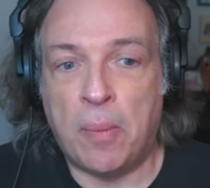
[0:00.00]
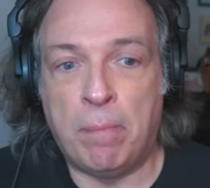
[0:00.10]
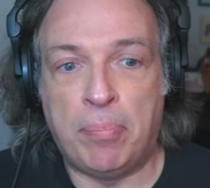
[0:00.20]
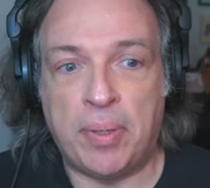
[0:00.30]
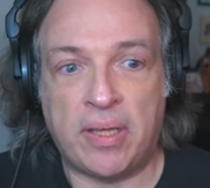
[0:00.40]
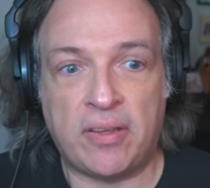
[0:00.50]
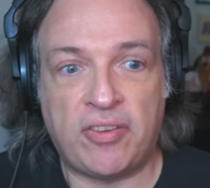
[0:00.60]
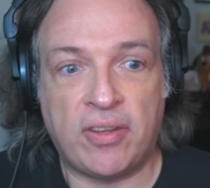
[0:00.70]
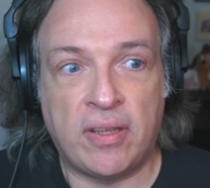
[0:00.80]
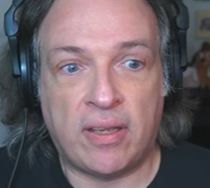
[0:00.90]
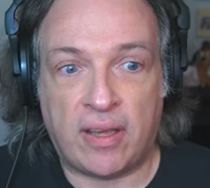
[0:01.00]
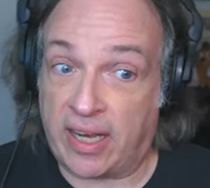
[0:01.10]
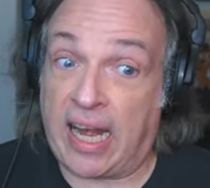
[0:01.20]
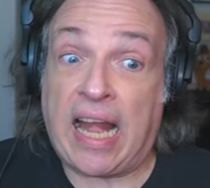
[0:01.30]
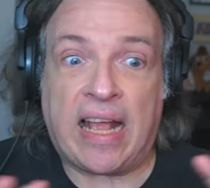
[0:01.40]
but a
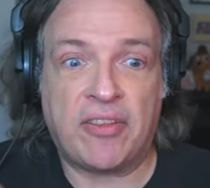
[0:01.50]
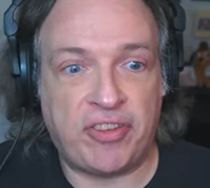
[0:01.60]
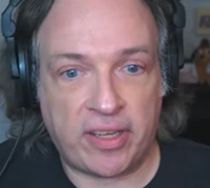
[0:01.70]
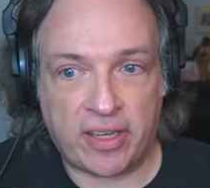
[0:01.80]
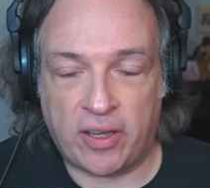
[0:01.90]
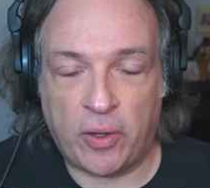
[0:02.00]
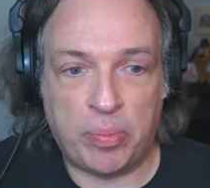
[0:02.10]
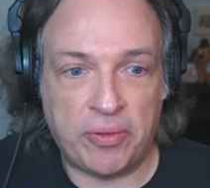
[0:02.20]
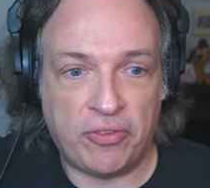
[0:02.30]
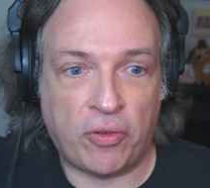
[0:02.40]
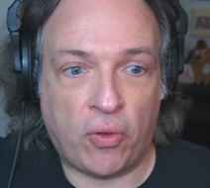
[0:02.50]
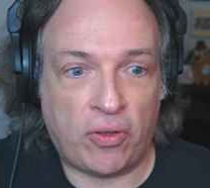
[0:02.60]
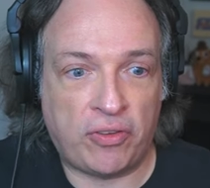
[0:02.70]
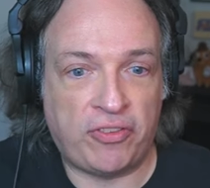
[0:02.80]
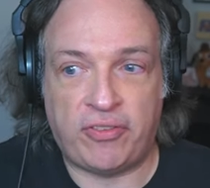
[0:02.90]
classic open
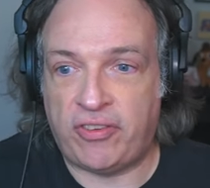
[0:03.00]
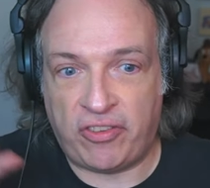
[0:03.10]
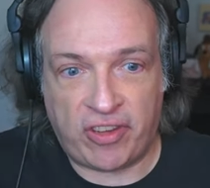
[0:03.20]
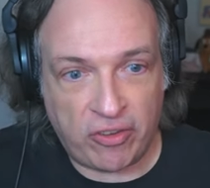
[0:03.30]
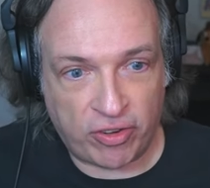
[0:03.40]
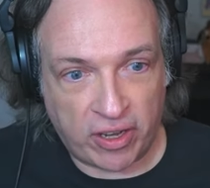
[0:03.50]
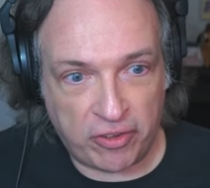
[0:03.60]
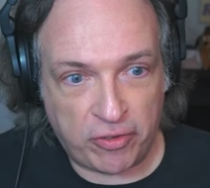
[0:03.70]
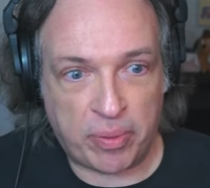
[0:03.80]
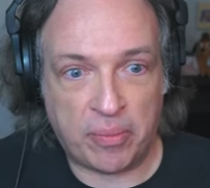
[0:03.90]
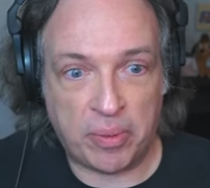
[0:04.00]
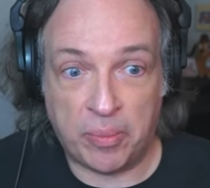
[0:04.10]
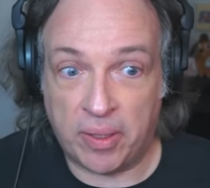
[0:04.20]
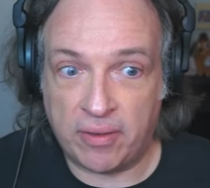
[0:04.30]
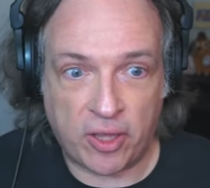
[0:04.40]
source decentralized problem
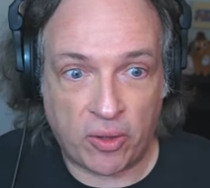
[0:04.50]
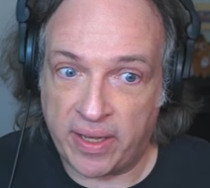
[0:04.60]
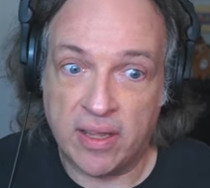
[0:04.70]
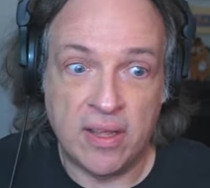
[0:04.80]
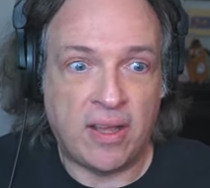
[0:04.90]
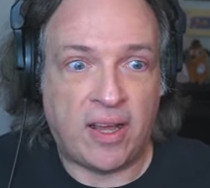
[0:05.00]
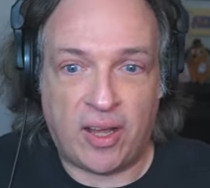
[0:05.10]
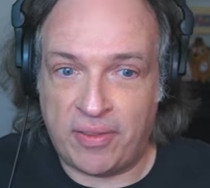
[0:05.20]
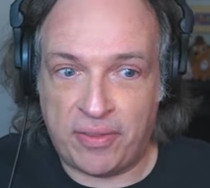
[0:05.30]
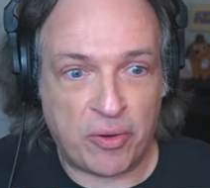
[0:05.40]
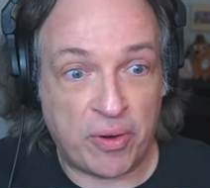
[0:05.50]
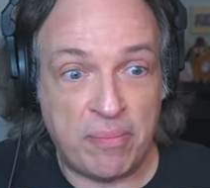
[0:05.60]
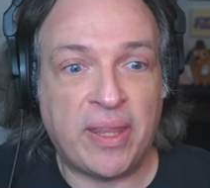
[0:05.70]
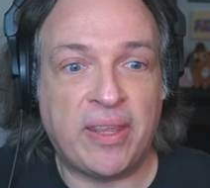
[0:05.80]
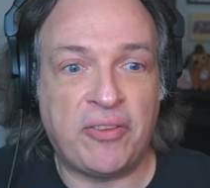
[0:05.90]
of going, there are a
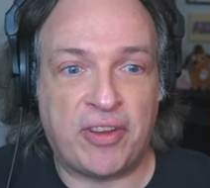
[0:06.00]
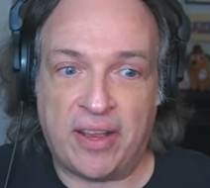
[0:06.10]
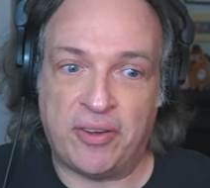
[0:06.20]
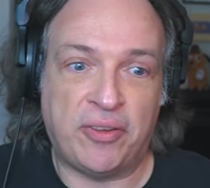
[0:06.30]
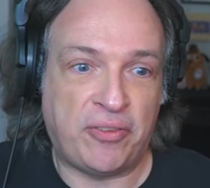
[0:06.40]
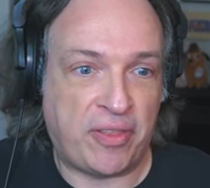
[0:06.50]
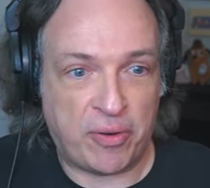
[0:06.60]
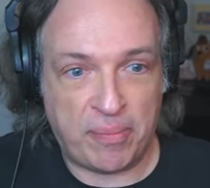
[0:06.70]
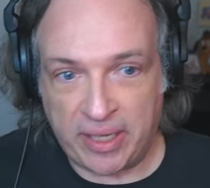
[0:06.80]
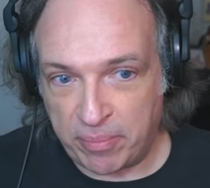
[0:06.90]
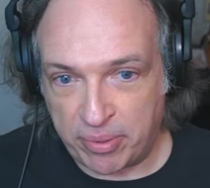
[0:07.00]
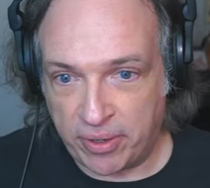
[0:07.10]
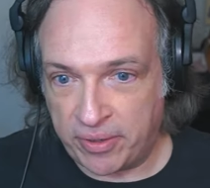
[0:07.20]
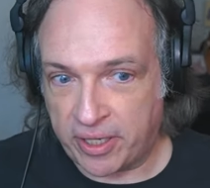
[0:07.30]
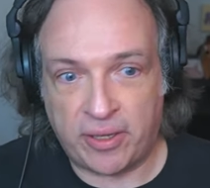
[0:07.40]
million standards, there are a million
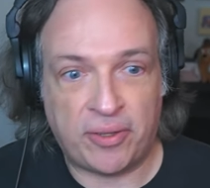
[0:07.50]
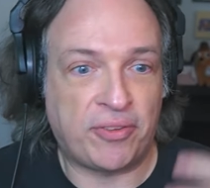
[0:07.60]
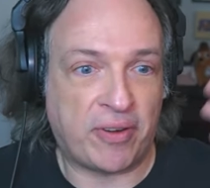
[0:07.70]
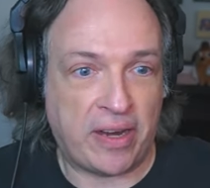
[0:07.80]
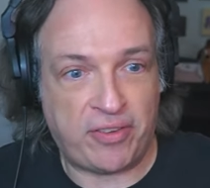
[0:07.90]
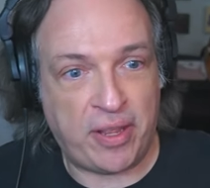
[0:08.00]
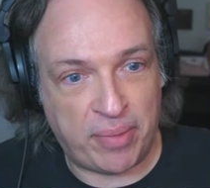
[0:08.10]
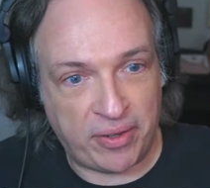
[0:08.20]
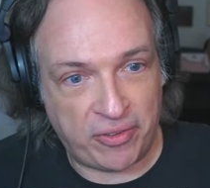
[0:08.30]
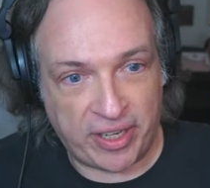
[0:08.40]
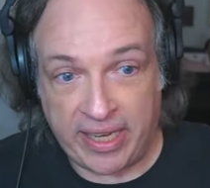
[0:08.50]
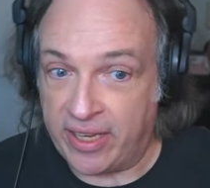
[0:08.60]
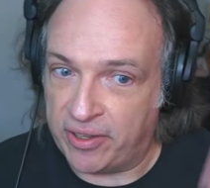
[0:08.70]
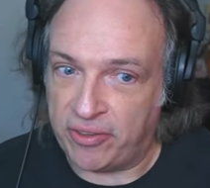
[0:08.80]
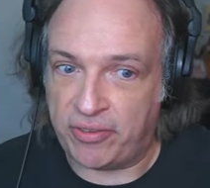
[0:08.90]
protocols, right? Tim Berners Lee
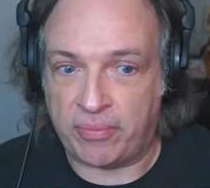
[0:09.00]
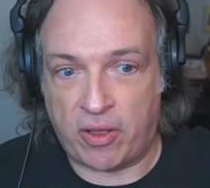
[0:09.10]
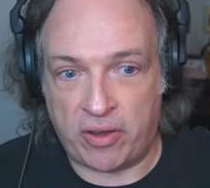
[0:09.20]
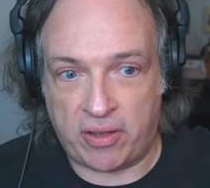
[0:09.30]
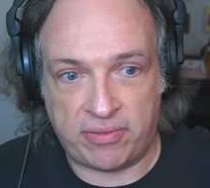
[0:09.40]
has gone off